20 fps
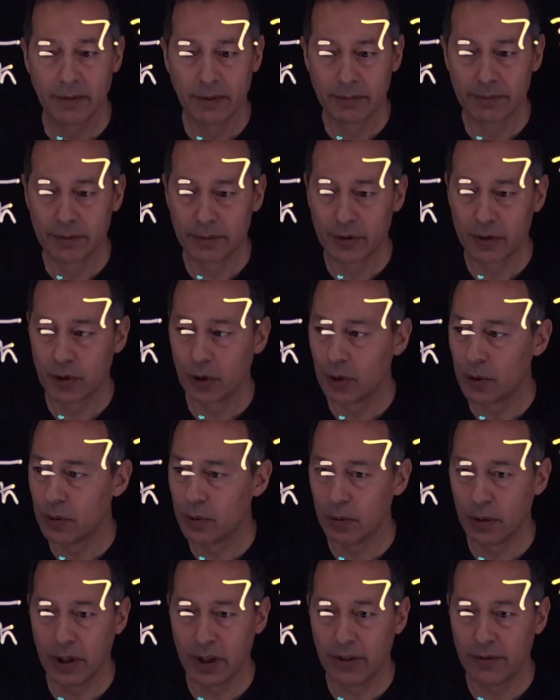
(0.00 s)

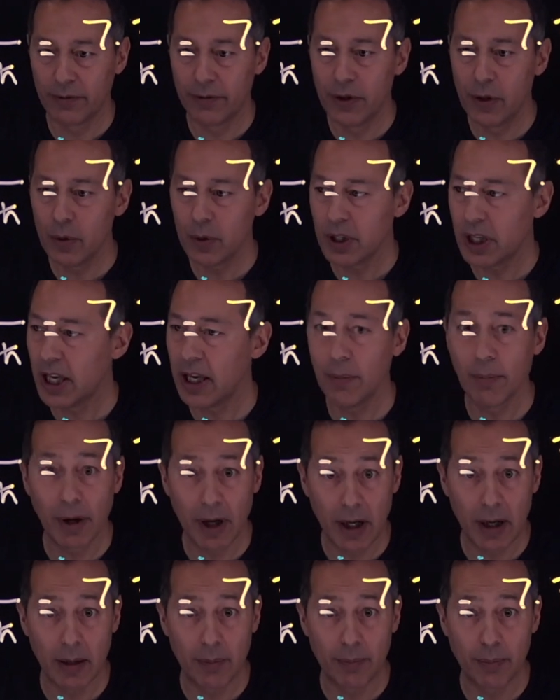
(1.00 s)
So if you came
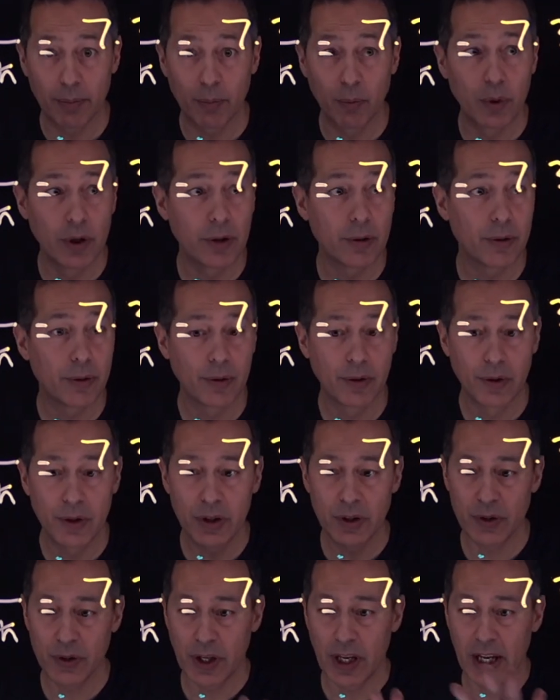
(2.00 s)
up with
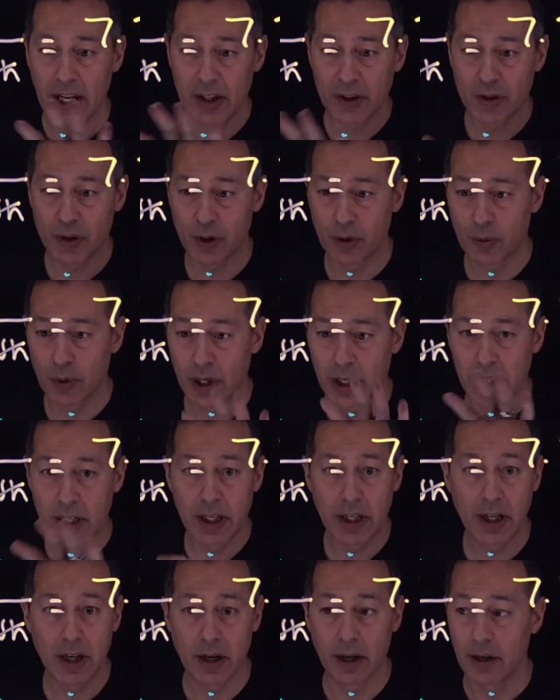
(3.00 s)
this answer right
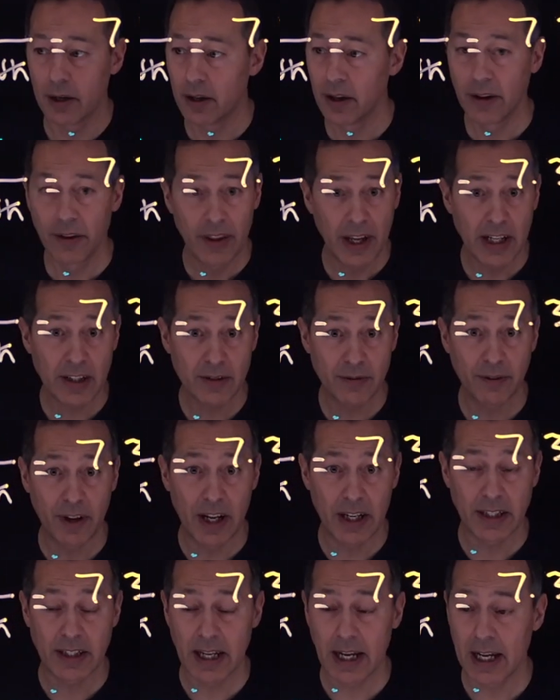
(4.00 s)
here, that's
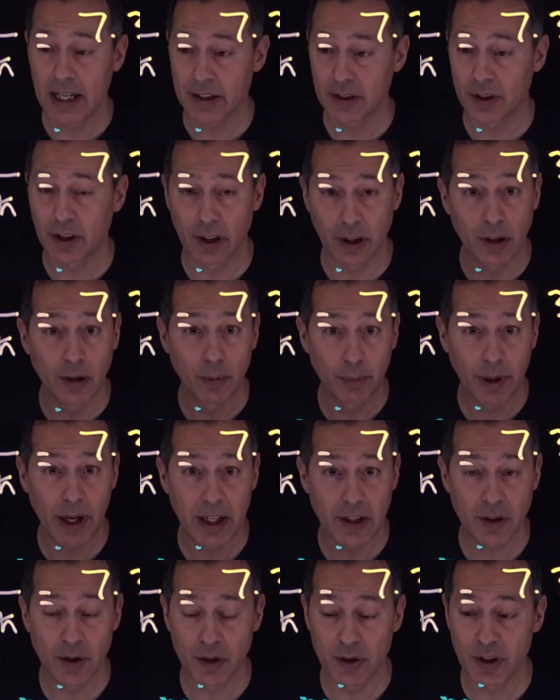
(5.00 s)
fantastic. You know,
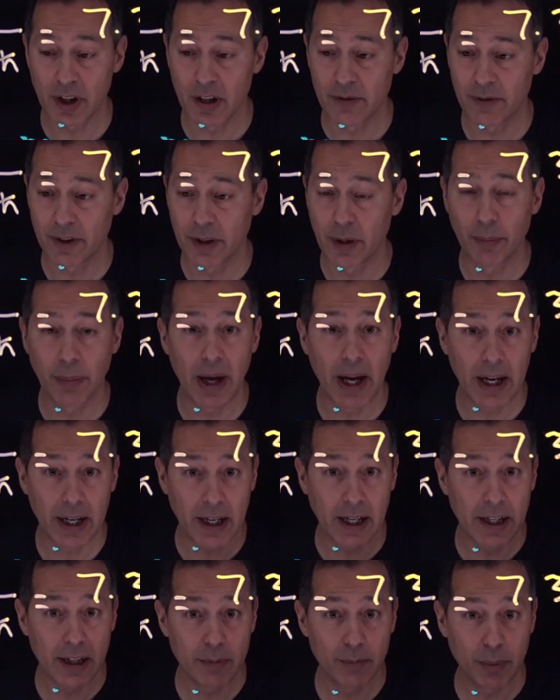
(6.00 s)
pat yourself on the back. I
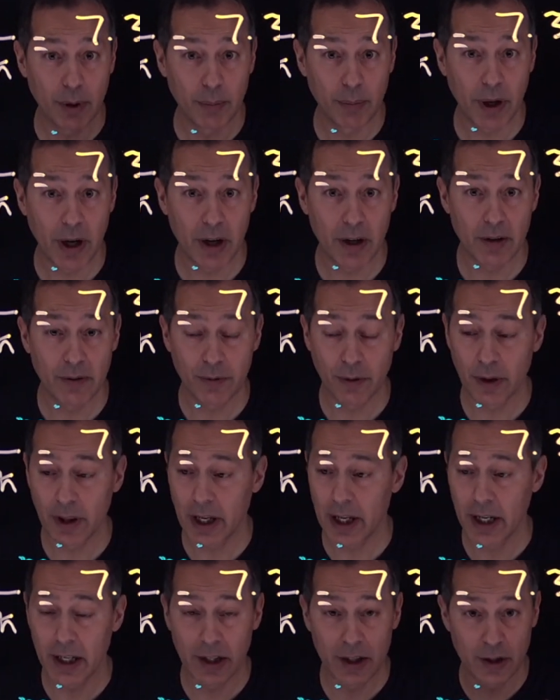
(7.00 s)
didn't prepare you for that.
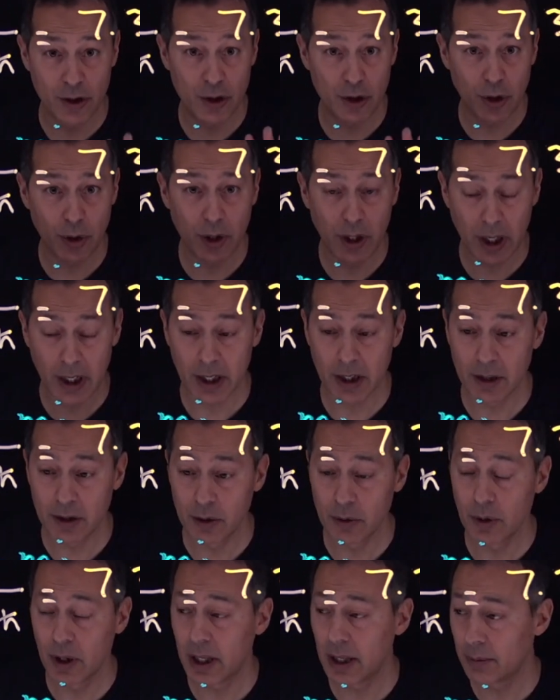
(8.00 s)
I didn't show you how to do
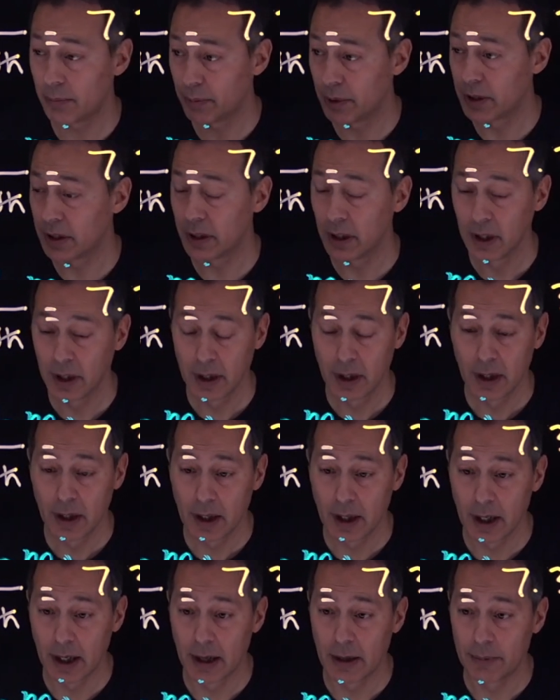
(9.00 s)
that, but
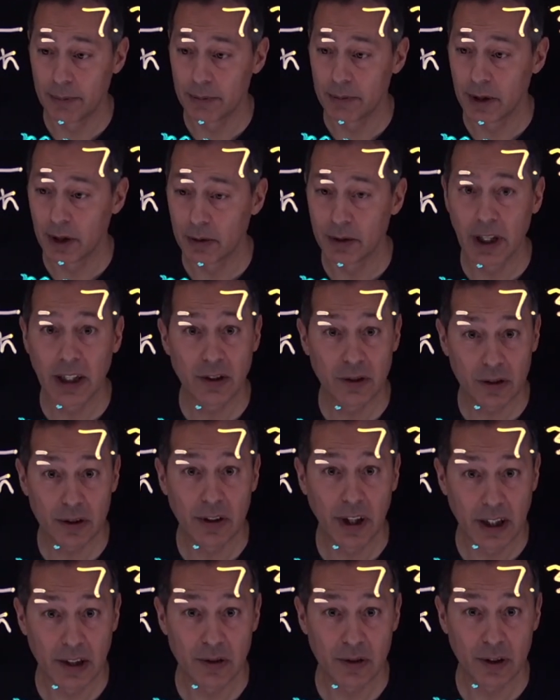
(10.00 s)
you know,
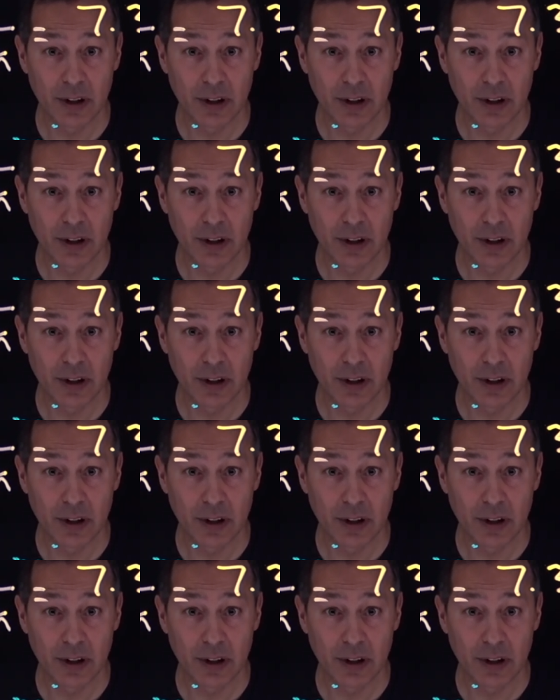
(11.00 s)
nicely